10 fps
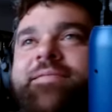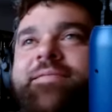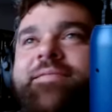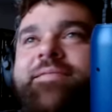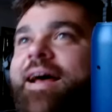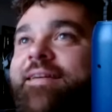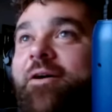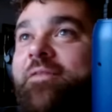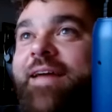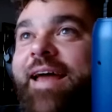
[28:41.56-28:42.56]
zip ties
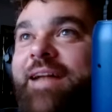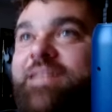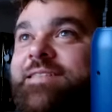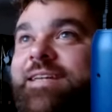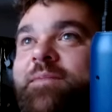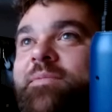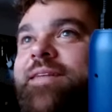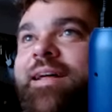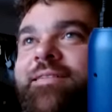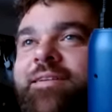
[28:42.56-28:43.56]
holding the gauges in, but
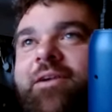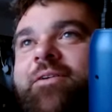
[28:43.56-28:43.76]
that's you